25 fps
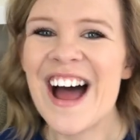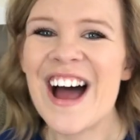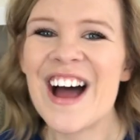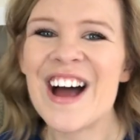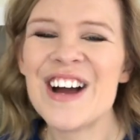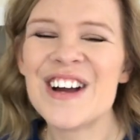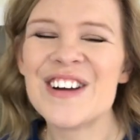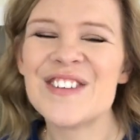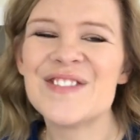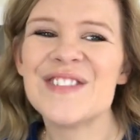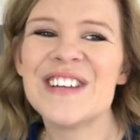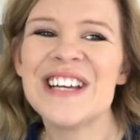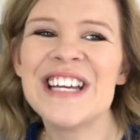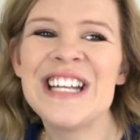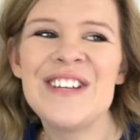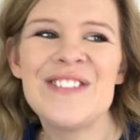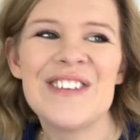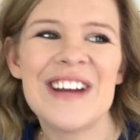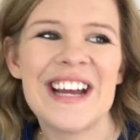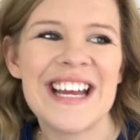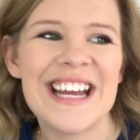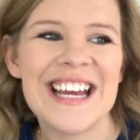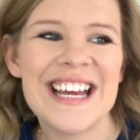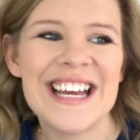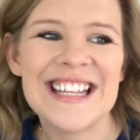um,
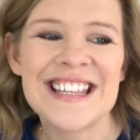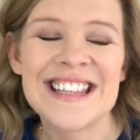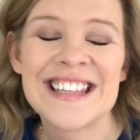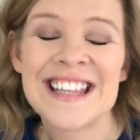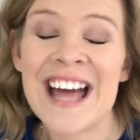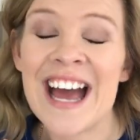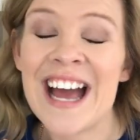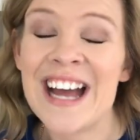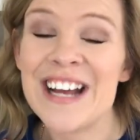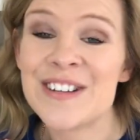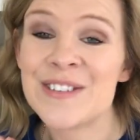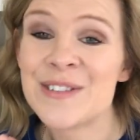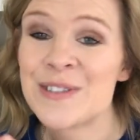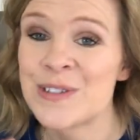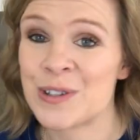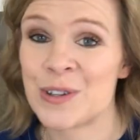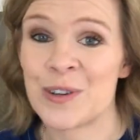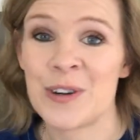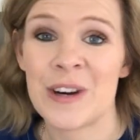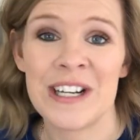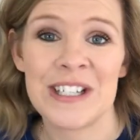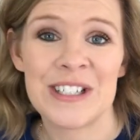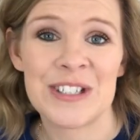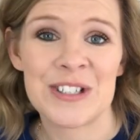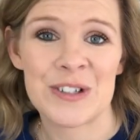anyway, that is a
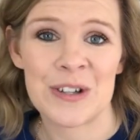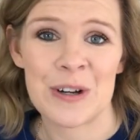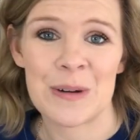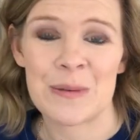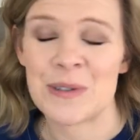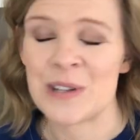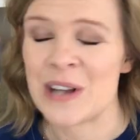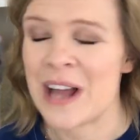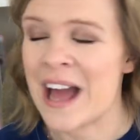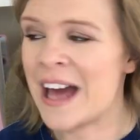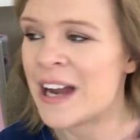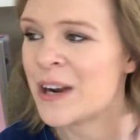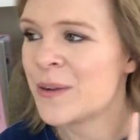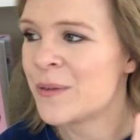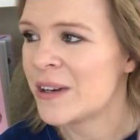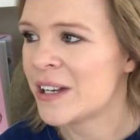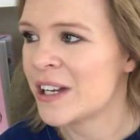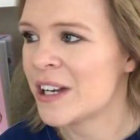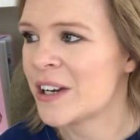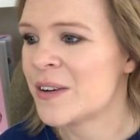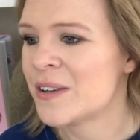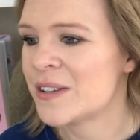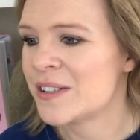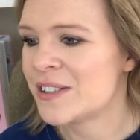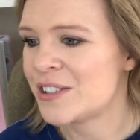great description. I don't
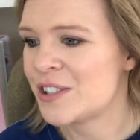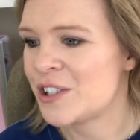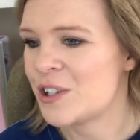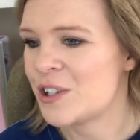want to go into